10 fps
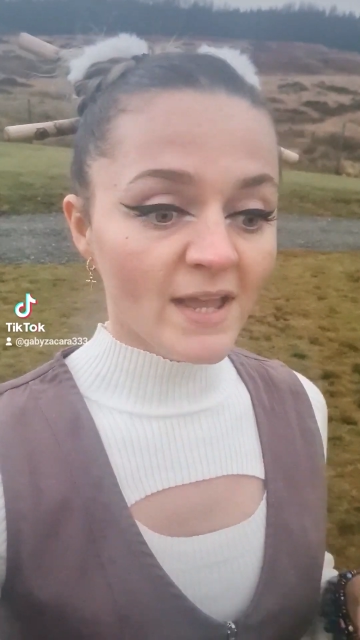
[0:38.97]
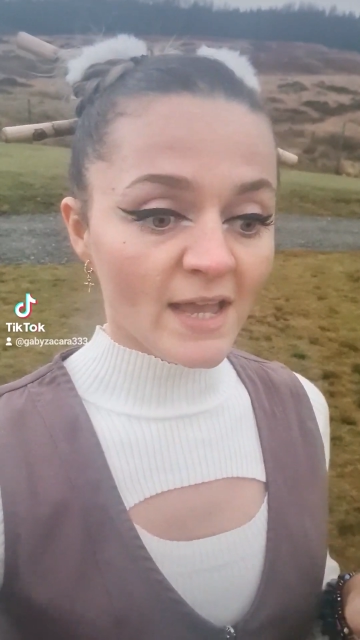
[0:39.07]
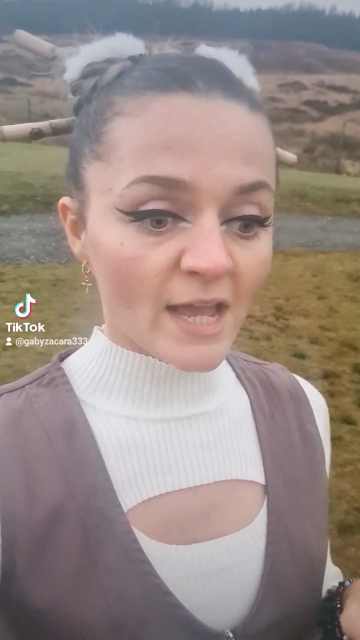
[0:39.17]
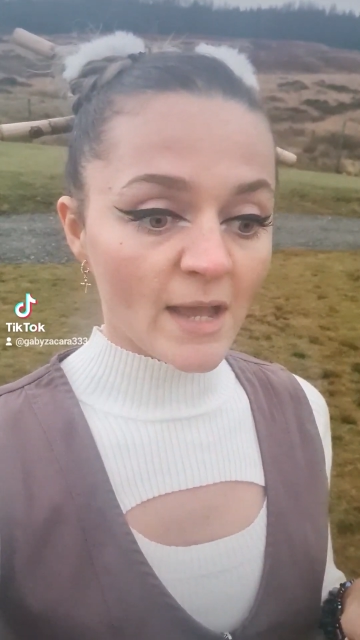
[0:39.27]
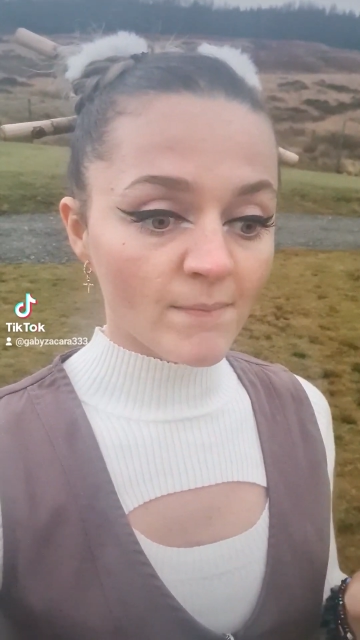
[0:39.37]

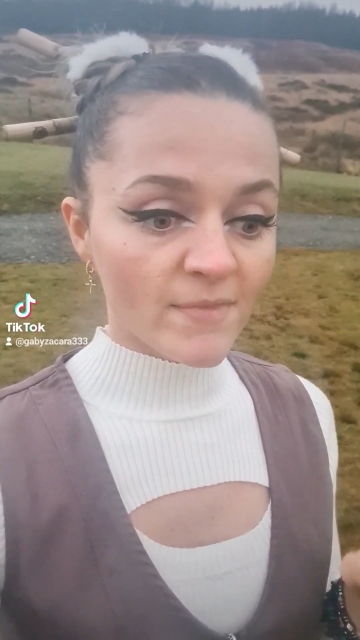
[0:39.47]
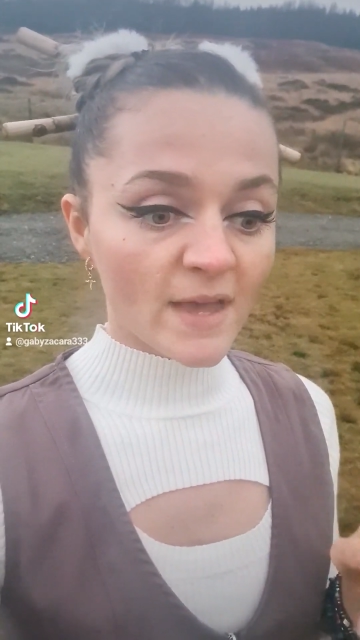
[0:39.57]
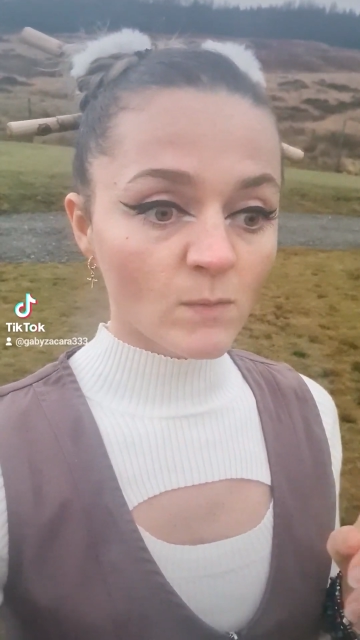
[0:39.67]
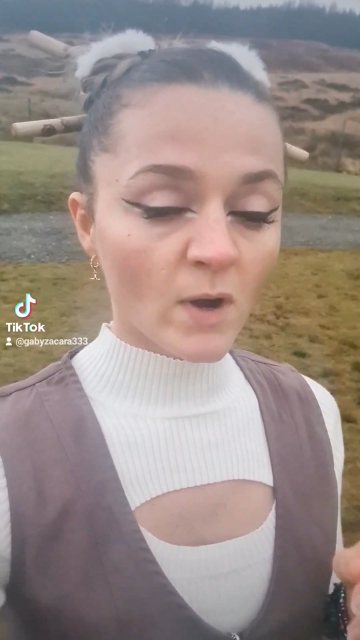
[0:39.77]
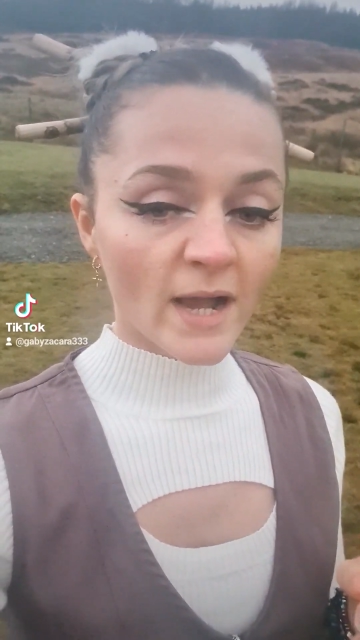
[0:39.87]

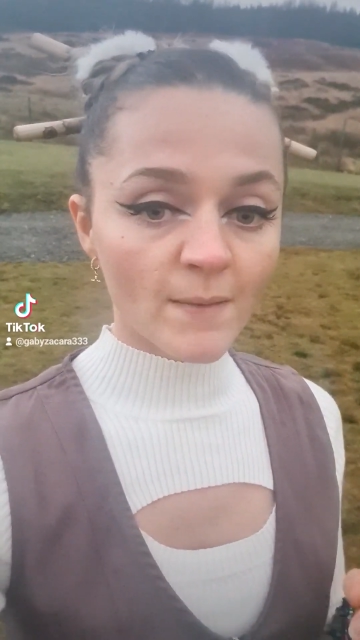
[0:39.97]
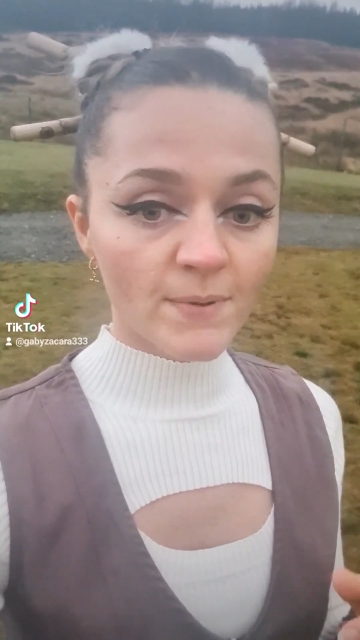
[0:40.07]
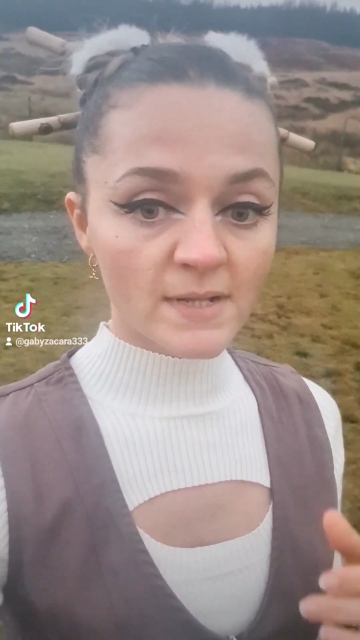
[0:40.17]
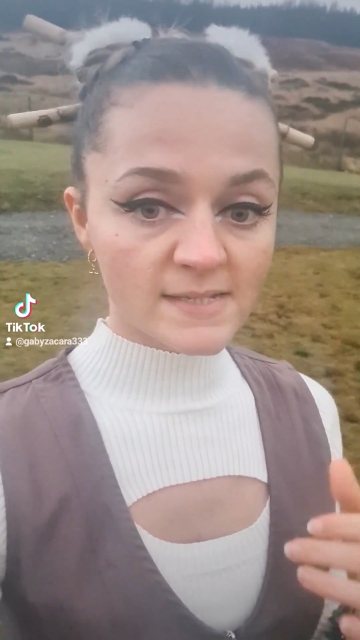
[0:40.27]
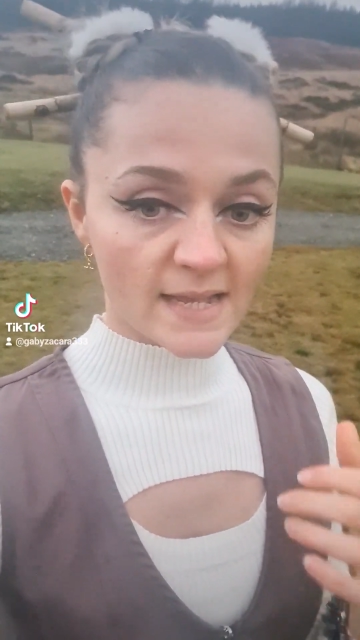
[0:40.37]
then what
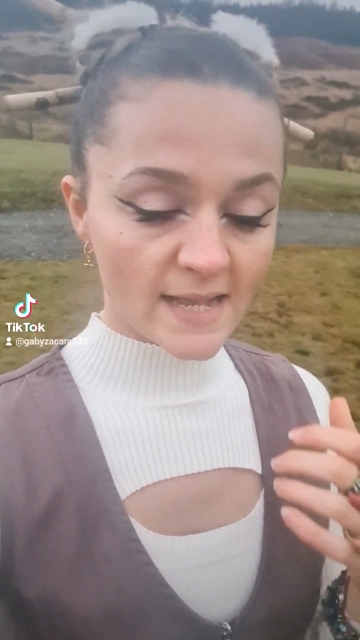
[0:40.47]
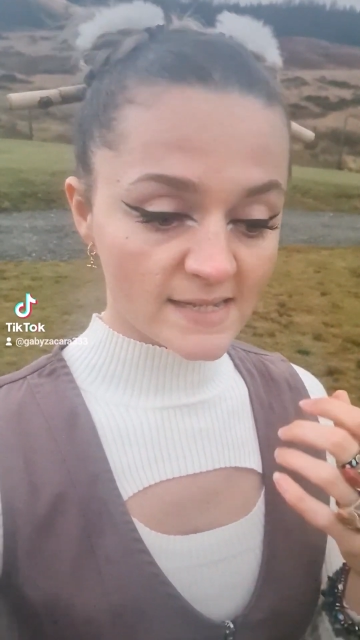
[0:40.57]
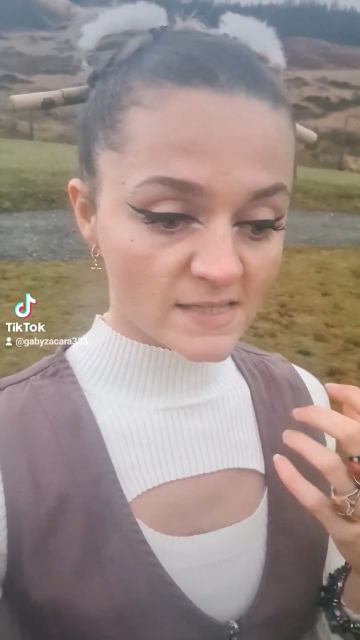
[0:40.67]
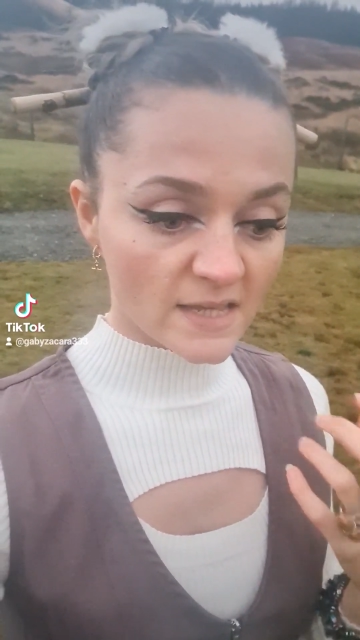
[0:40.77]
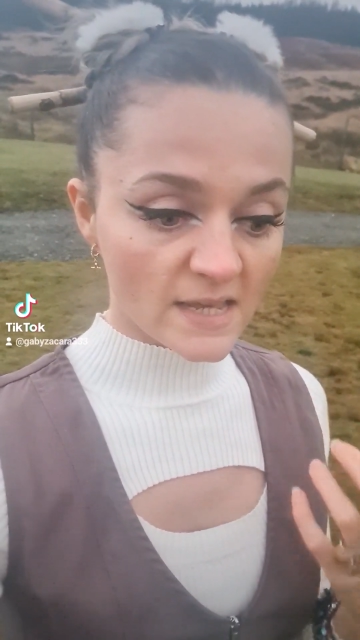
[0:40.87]
happens
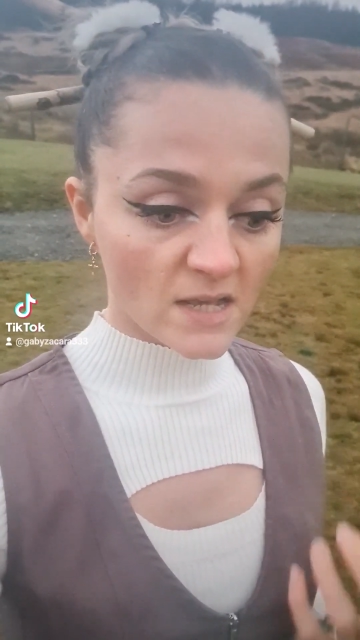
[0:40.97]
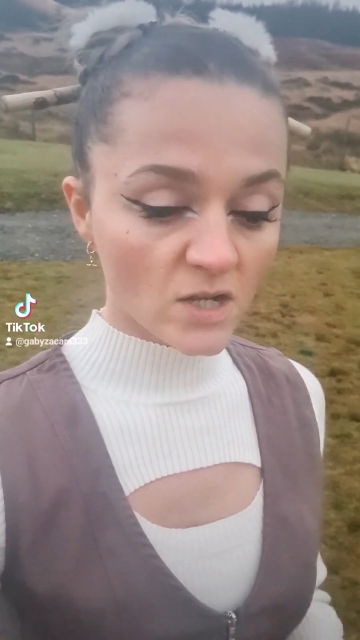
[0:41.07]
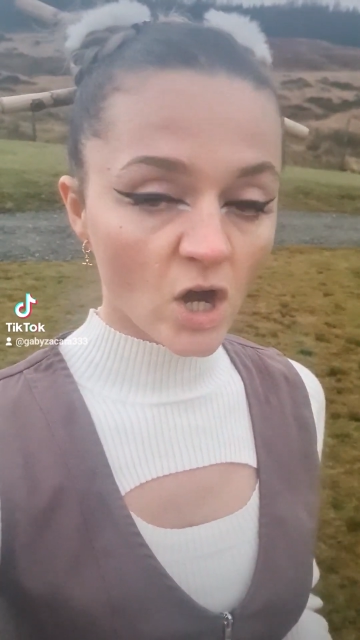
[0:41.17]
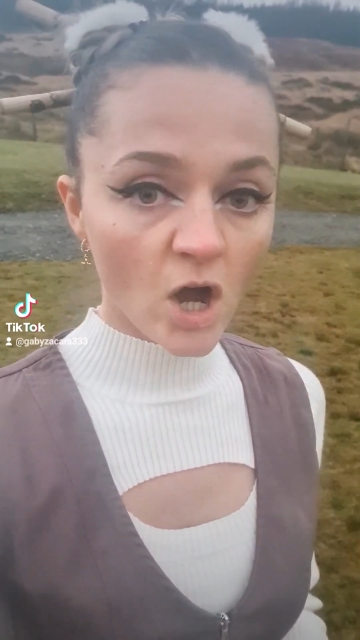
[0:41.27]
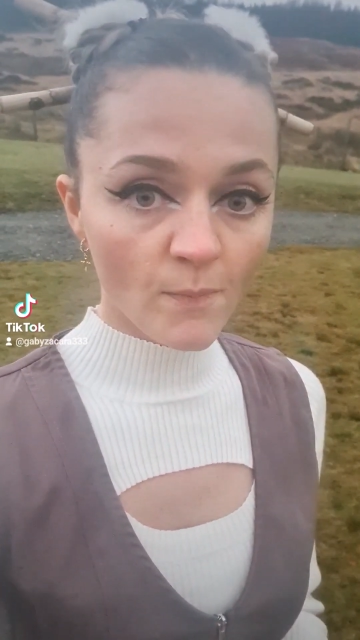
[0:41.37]
is the
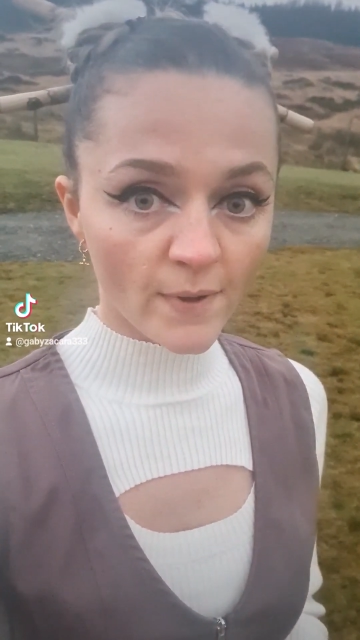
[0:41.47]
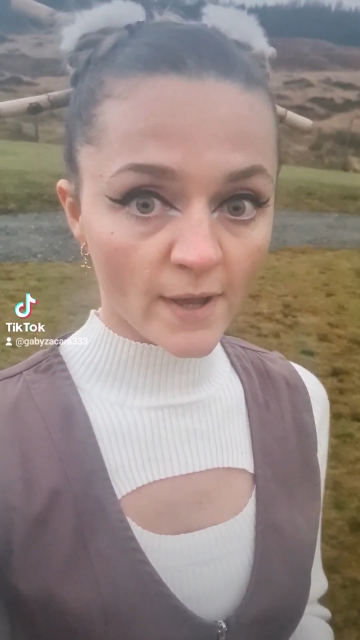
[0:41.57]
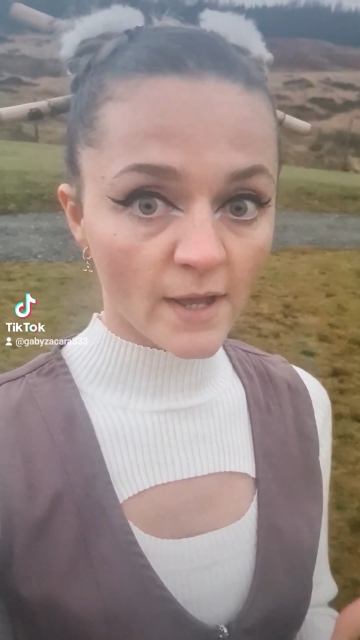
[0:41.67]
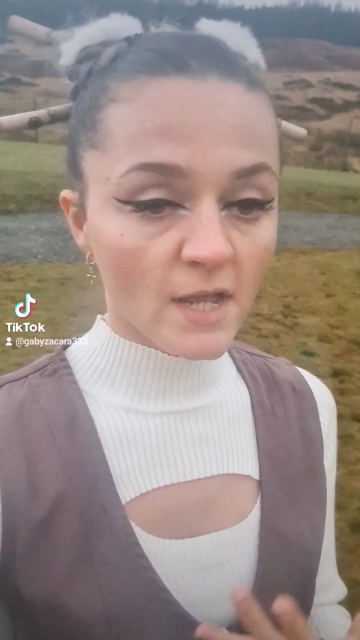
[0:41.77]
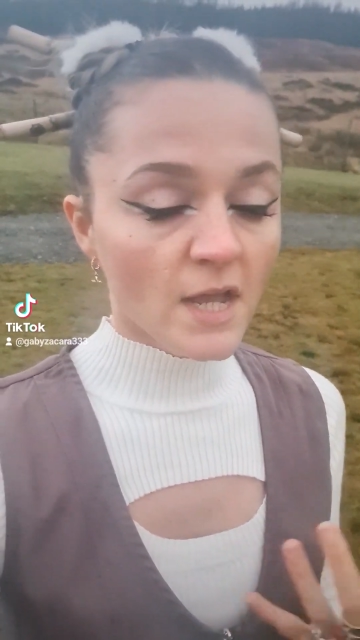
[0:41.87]

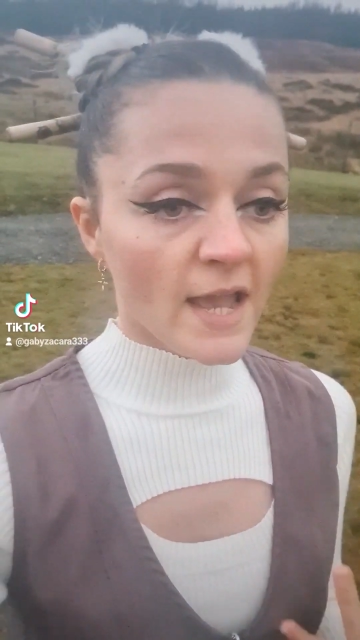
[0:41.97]
copper